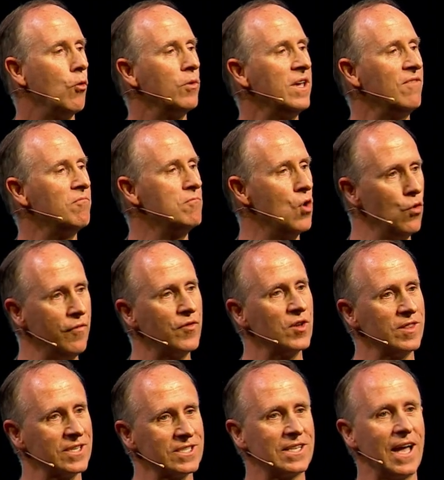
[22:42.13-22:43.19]
we even moved to
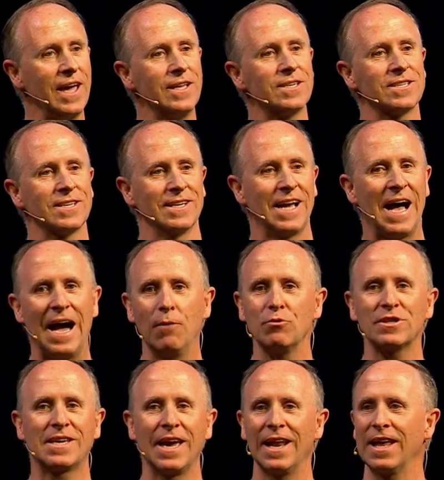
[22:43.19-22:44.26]
the States, I
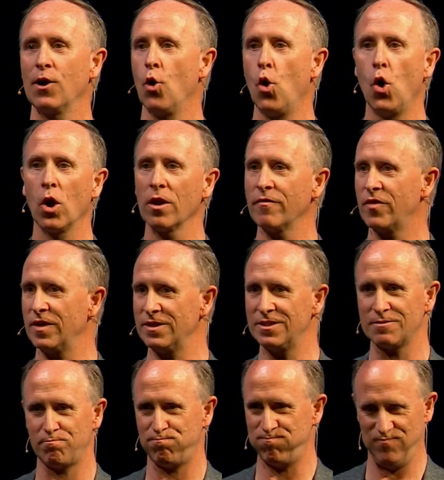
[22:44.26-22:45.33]
was getting all of these
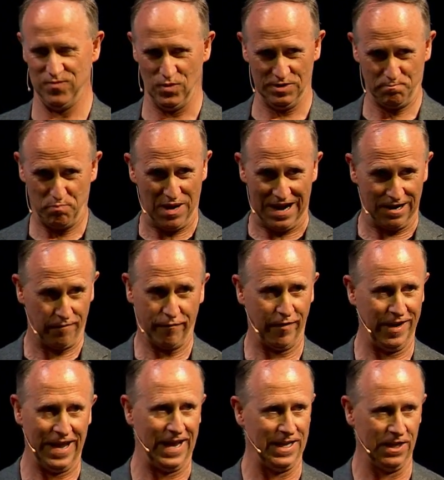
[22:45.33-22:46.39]

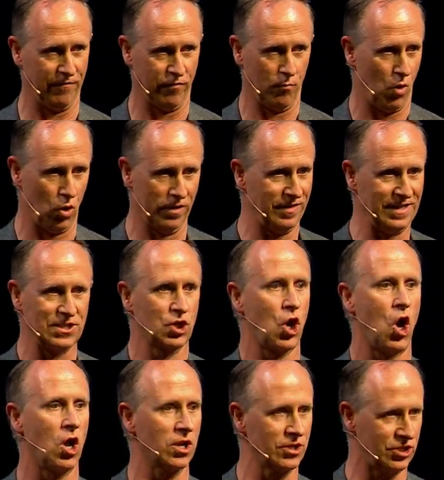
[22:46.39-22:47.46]
paraphernalia from all of these
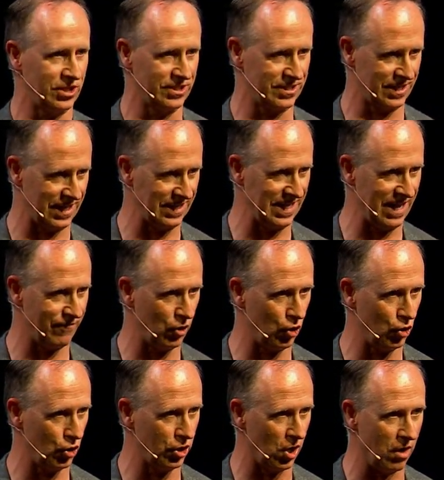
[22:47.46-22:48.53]
colleges that I'd never
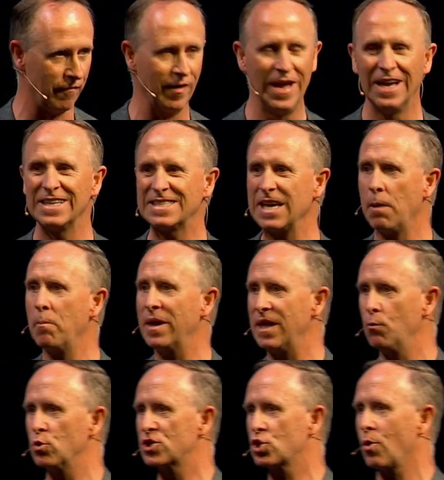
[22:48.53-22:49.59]
heard of. Somebody
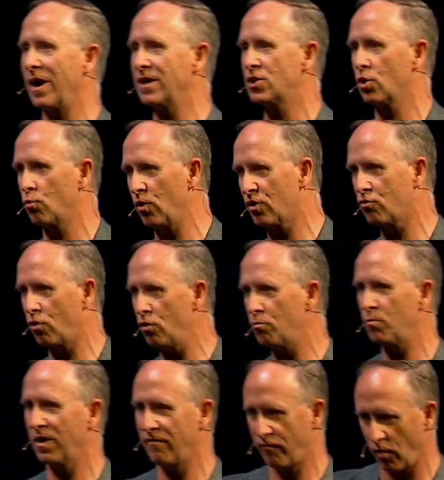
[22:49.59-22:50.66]
was trying to recruit
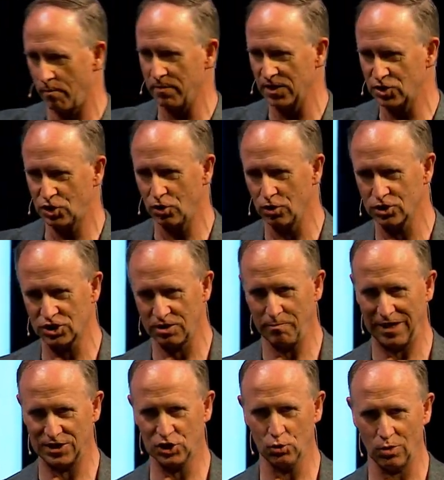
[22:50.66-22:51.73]
me from the church to
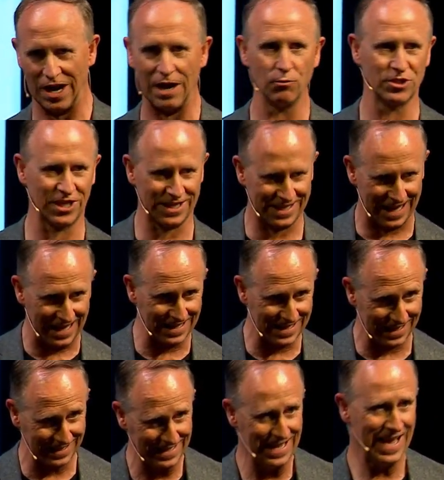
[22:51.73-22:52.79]
make sure I was a
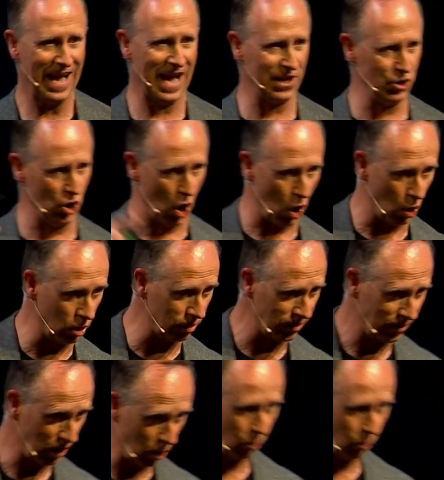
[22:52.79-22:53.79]
Gator, a Knoll, or